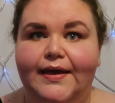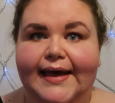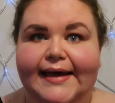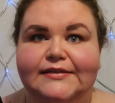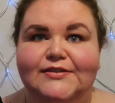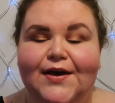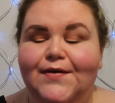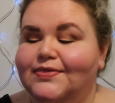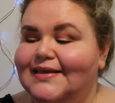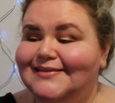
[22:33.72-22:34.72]
okay,
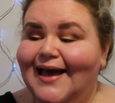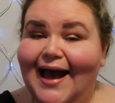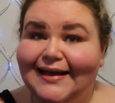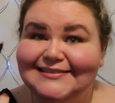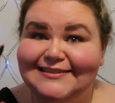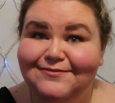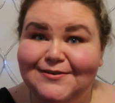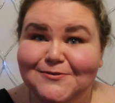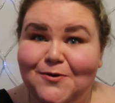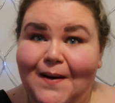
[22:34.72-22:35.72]
so this actually
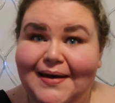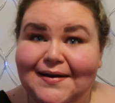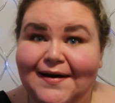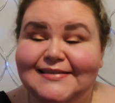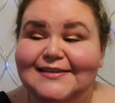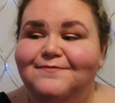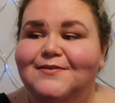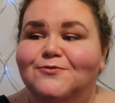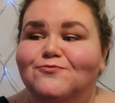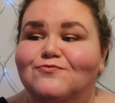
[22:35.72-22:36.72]
feels quite nice. It
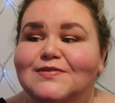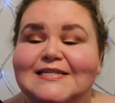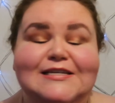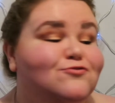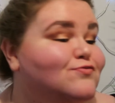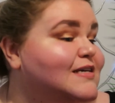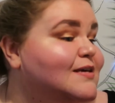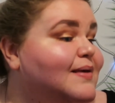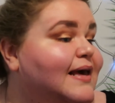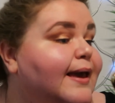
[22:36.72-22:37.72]
feels really
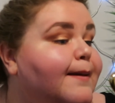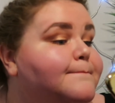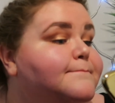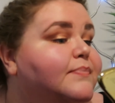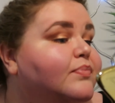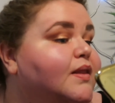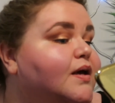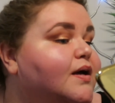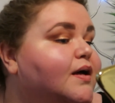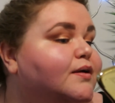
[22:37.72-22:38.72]
creamy.
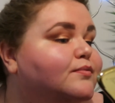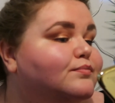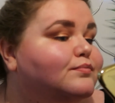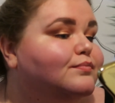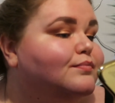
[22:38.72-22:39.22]
There